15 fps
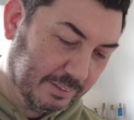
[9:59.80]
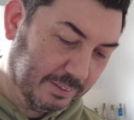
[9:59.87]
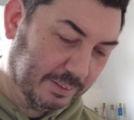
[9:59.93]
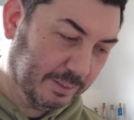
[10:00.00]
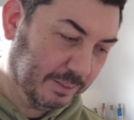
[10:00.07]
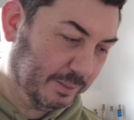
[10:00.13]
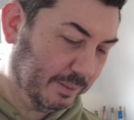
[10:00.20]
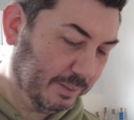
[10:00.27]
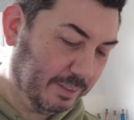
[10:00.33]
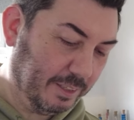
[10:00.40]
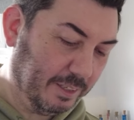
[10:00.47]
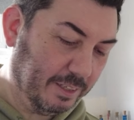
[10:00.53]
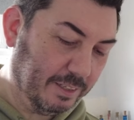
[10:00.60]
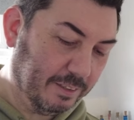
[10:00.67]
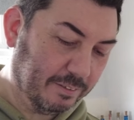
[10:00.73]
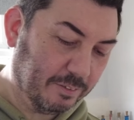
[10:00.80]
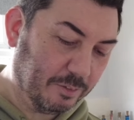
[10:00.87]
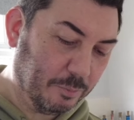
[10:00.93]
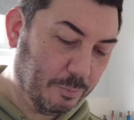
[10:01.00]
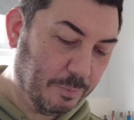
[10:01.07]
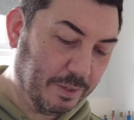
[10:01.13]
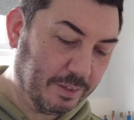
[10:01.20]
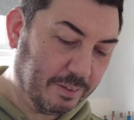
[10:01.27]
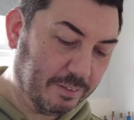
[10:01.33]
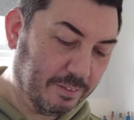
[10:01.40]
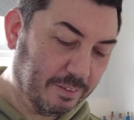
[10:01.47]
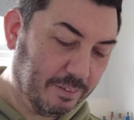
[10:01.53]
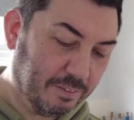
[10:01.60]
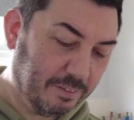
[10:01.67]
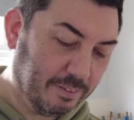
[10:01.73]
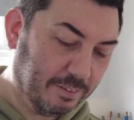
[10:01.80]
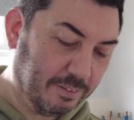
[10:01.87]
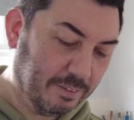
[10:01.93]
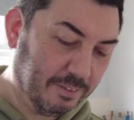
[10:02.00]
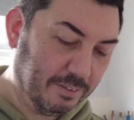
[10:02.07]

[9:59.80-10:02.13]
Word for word: oh dear, let's just mix this